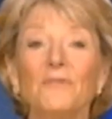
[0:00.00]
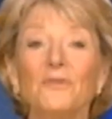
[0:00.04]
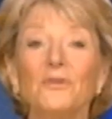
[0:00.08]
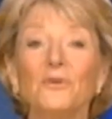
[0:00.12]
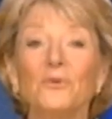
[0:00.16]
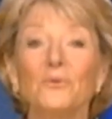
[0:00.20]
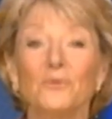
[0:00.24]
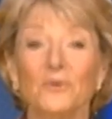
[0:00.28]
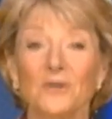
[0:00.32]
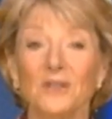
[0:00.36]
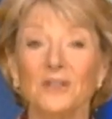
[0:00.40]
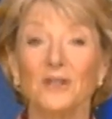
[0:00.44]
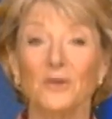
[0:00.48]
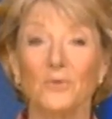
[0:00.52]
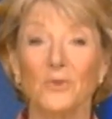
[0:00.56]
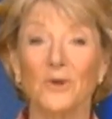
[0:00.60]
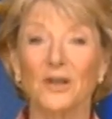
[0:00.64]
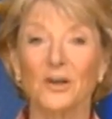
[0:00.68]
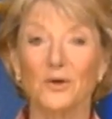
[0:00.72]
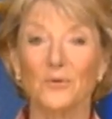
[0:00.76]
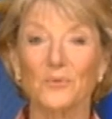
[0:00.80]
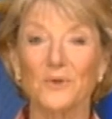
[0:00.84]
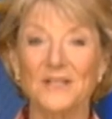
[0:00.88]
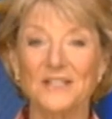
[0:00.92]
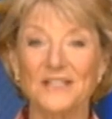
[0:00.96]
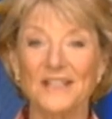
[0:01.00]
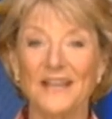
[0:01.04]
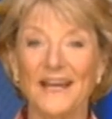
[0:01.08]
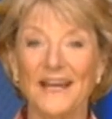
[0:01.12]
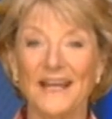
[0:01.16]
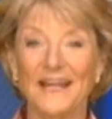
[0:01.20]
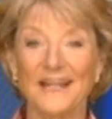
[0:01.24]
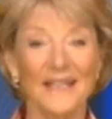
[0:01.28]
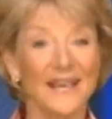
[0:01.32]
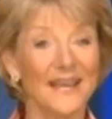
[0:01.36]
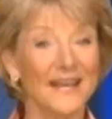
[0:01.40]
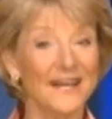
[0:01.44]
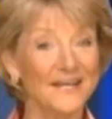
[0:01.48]
if you really want to
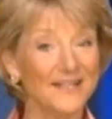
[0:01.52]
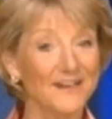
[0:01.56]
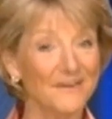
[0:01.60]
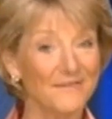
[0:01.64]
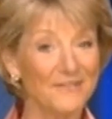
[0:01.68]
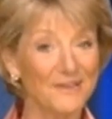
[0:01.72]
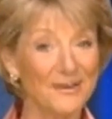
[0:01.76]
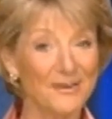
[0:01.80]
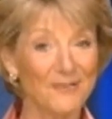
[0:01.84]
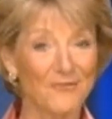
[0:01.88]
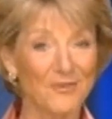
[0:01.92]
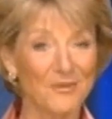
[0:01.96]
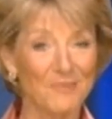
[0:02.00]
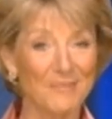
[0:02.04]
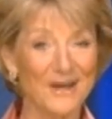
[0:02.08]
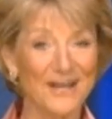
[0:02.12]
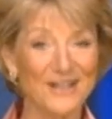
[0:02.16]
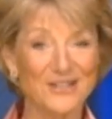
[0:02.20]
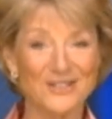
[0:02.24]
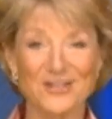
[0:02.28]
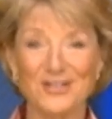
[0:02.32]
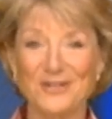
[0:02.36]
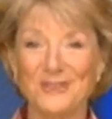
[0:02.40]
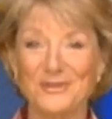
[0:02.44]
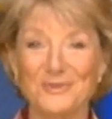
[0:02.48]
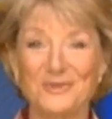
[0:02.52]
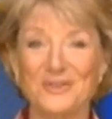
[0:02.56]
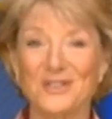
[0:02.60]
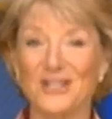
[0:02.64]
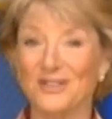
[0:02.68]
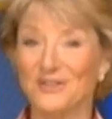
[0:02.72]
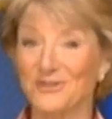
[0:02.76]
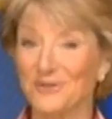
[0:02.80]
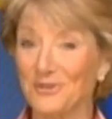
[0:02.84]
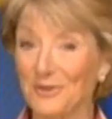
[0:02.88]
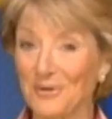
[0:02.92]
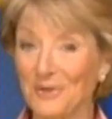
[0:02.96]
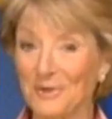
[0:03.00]
retain any of the information you
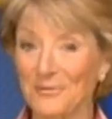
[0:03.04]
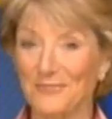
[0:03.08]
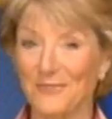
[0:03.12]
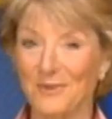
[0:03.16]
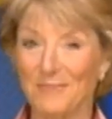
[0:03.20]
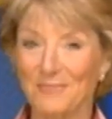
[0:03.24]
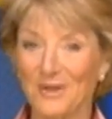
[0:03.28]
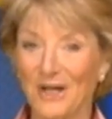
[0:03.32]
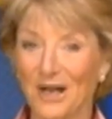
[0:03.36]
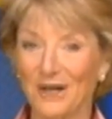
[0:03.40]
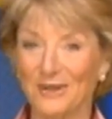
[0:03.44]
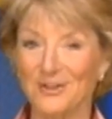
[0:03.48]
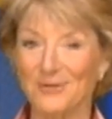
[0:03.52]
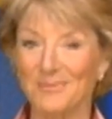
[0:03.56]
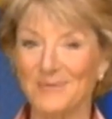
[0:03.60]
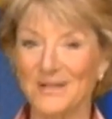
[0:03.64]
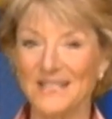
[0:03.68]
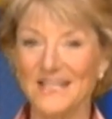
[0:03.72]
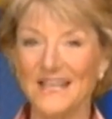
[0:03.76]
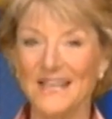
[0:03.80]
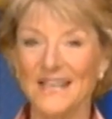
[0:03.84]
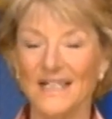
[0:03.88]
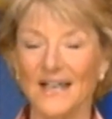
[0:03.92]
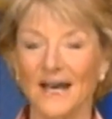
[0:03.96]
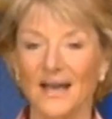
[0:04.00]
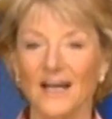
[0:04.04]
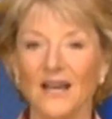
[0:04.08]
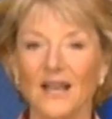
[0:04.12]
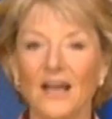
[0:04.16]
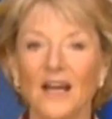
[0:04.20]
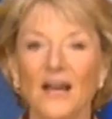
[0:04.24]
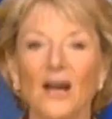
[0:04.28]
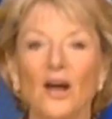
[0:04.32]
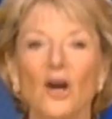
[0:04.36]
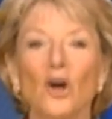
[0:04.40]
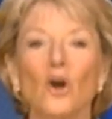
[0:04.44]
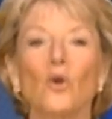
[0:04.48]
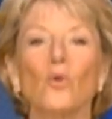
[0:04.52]
just heard from Dr. Medina,
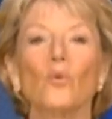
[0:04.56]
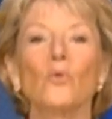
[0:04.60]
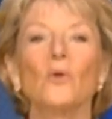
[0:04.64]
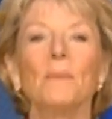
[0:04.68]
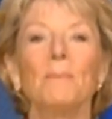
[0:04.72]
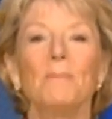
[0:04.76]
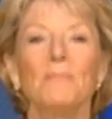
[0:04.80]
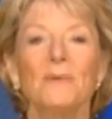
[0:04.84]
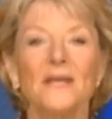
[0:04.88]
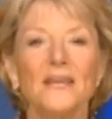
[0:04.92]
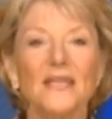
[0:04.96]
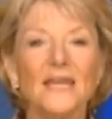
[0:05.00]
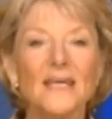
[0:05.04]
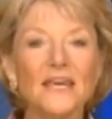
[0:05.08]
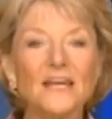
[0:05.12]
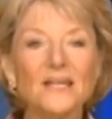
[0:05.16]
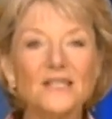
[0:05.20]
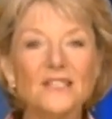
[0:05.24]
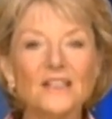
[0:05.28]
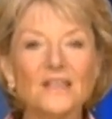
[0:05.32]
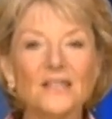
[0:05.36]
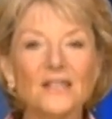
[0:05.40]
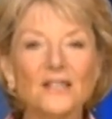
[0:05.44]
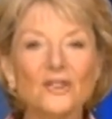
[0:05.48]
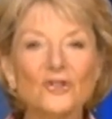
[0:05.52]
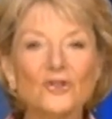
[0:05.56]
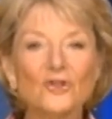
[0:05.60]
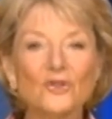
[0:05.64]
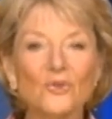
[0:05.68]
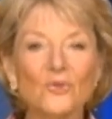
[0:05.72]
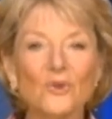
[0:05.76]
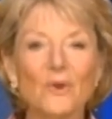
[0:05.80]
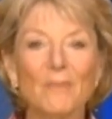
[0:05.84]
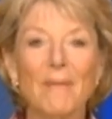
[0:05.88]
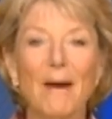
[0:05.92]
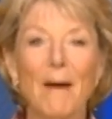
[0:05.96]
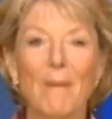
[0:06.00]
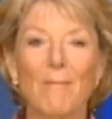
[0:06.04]
repeat
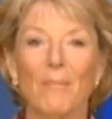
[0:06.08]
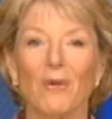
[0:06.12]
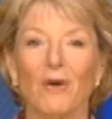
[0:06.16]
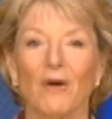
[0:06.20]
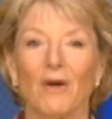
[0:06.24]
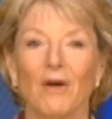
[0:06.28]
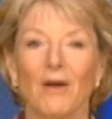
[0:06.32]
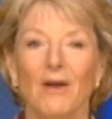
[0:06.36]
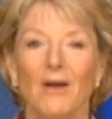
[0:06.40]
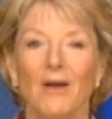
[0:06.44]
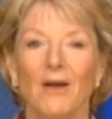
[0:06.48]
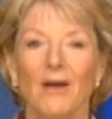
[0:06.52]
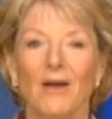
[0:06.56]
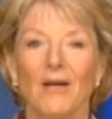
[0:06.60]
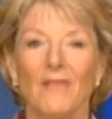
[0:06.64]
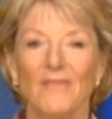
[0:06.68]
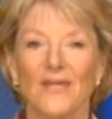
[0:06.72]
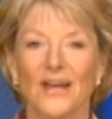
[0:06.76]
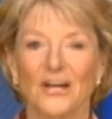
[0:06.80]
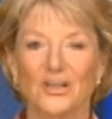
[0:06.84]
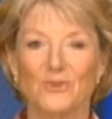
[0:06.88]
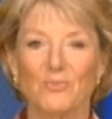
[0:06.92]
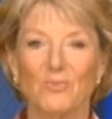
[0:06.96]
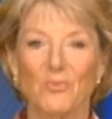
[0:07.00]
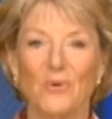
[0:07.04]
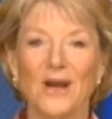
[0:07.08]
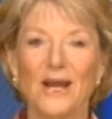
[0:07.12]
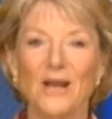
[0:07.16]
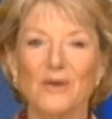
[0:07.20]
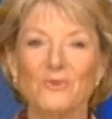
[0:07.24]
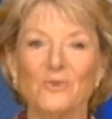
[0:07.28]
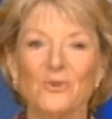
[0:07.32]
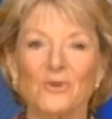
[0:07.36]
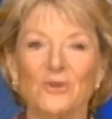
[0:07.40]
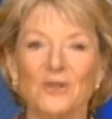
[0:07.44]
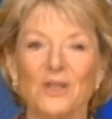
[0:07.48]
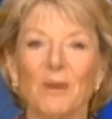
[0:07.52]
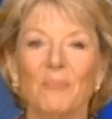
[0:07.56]
to remember. That's
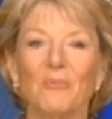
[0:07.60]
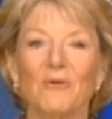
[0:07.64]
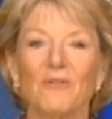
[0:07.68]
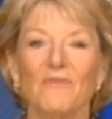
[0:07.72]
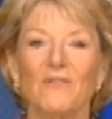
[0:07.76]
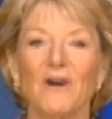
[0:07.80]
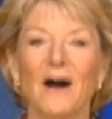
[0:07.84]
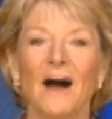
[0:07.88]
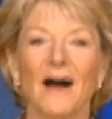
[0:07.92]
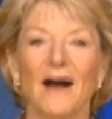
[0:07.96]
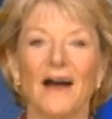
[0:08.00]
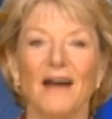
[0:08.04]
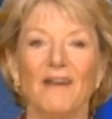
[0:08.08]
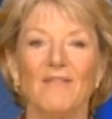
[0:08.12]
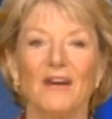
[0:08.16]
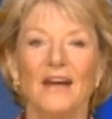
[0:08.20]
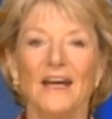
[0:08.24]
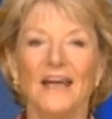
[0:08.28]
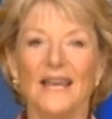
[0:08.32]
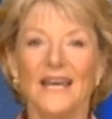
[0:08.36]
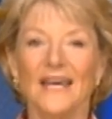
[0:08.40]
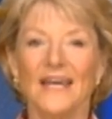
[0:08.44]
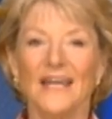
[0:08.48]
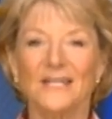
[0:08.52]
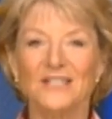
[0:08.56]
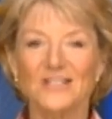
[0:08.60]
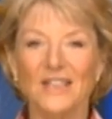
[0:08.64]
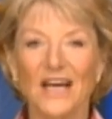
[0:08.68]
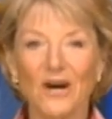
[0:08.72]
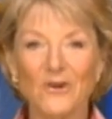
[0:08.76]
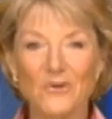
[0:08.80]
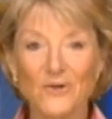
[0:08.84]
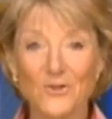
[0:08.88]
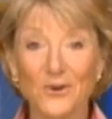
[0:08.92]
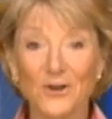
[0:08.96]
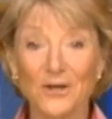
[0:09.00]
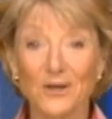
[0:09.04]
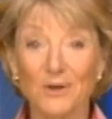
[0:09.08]
brain rule number 5. It's
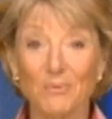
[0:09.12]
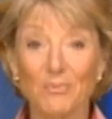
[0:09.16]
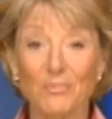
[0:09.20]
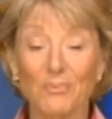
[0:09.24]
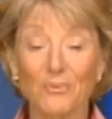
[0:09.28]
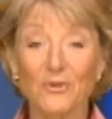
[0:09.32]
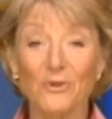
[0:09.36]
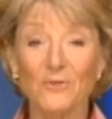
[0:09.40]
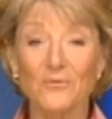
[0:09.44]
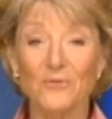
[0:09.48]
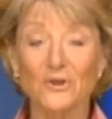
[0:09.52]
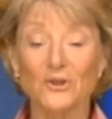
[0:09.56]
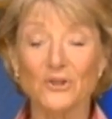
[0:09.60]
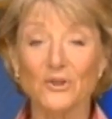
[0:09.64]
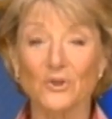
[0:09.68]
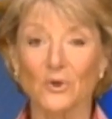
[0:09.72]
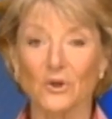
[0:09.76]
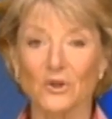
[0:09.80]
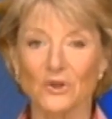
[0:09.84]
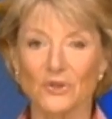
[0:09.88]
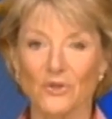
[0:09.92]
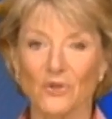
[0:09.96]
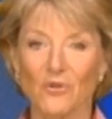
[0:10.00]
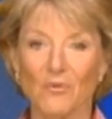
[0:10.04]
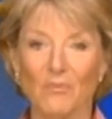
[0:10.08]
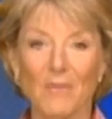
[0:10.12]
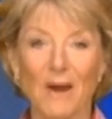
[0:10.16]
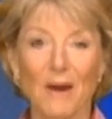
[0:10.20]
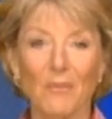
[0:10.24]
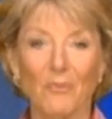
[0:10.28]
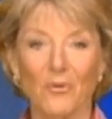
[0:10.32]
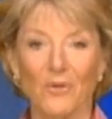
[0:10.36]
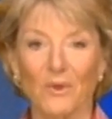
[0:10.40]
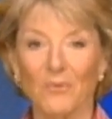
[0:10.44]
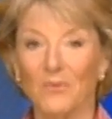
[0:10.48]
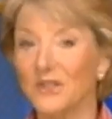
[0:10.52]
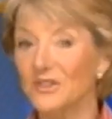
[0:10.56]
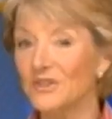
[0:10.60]
how you can improve your short-term
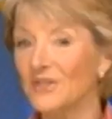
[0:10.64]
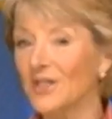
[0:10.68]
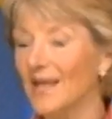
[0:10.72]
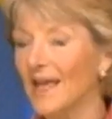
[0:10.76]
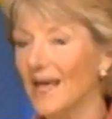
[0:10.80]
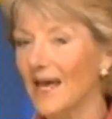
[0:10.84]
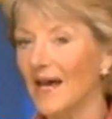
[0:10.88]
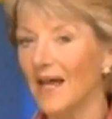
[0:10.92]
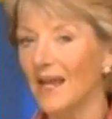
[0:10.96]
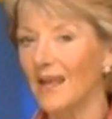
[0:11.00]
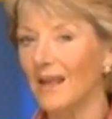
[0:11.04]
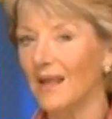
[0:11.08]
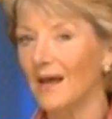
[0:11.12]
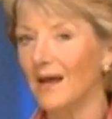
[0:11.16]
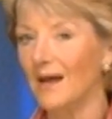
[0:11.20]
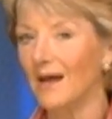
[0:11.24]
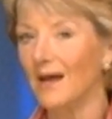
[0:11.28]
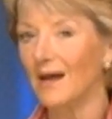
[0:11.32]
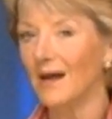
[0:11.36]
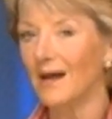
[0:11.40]
memory. Once again,